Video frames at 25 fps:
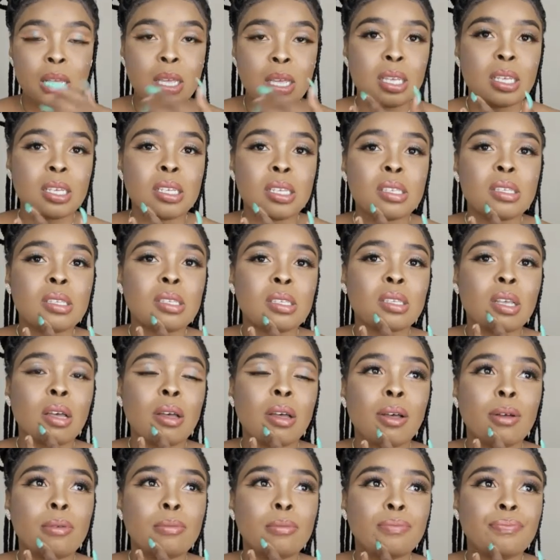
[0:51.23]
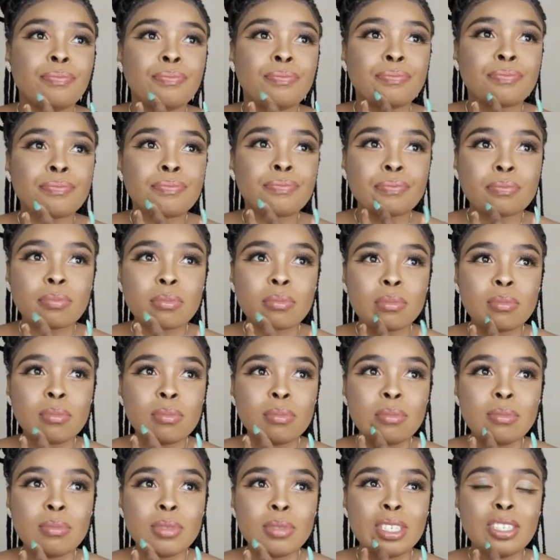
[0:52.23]
is
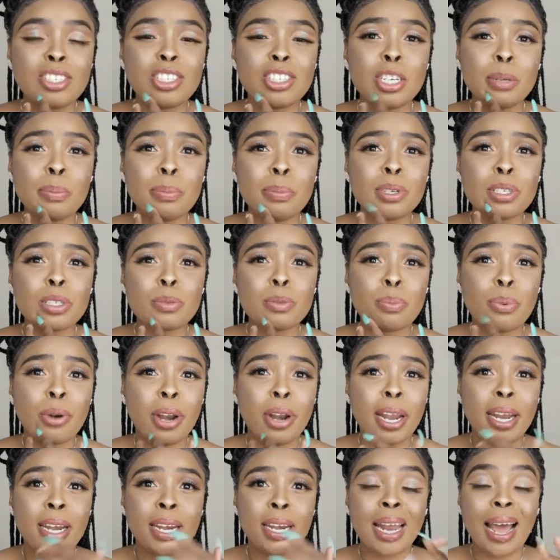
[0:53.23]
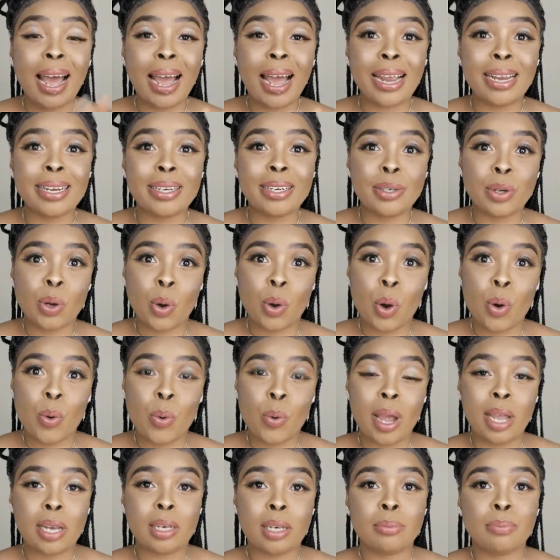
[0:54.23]
the cheapest brand I know
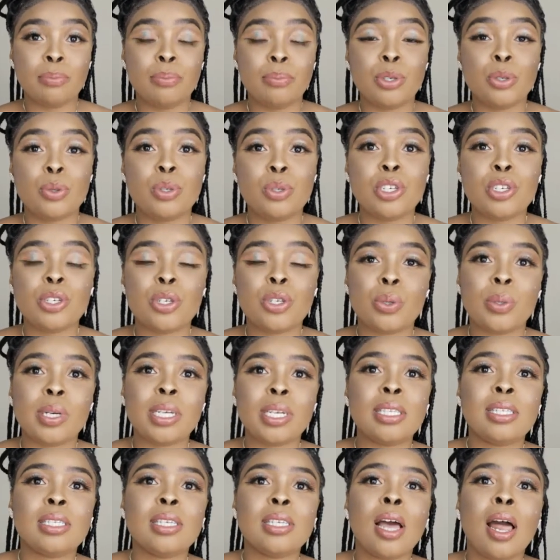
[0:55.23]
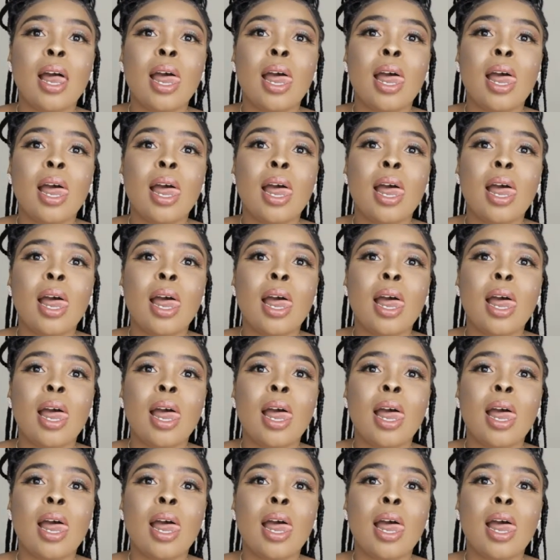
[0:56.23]
and beauty treats.